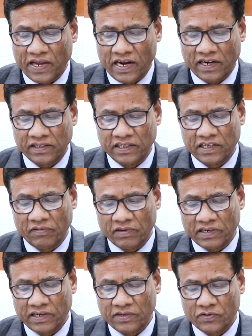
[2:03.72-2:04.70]
and the
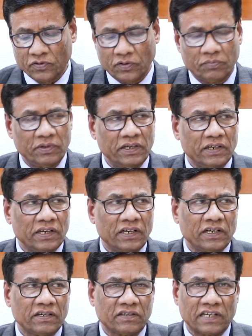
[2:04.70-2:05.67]
governance should be
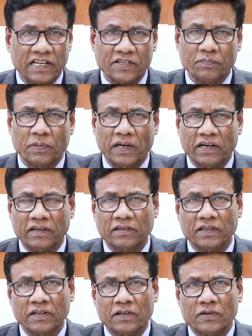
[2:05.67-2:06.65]
transparent
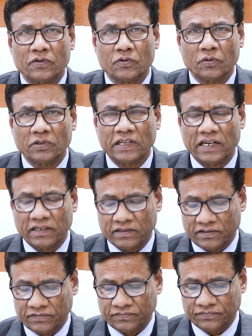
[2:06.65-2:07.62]
so
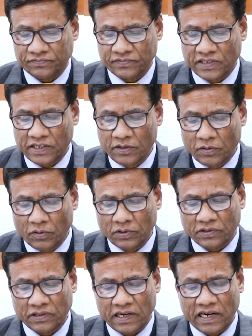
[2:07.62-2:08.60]
that the
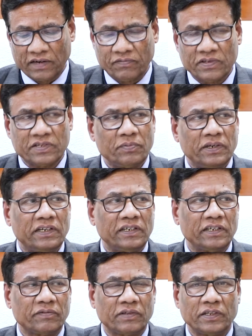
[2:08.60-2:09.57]
growth and
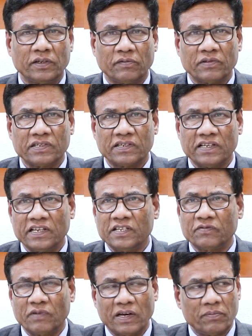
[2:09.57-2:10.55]
visibility of the university
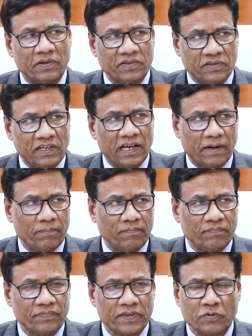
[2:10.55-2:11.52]
is very much there.
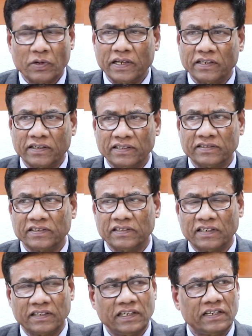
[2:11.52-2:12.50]
So I
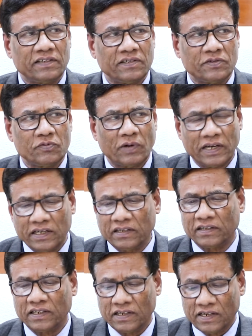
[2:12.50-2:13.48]
consider it is a
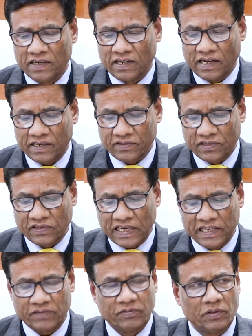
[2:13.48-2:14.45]
joint
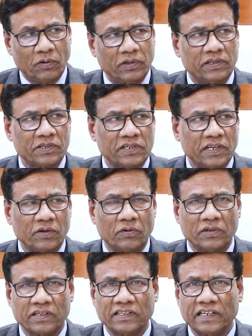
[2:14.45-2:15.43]
exercise with all the
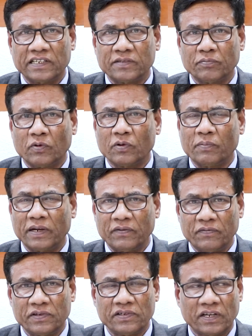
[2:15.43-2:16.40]
stakeholders that is more
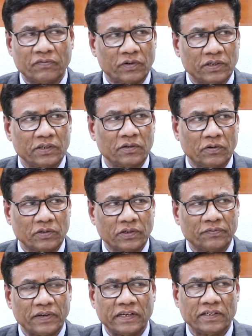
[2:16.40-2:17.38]
beneficial for the growth
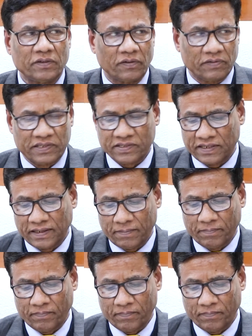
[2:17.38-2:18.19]
of any university.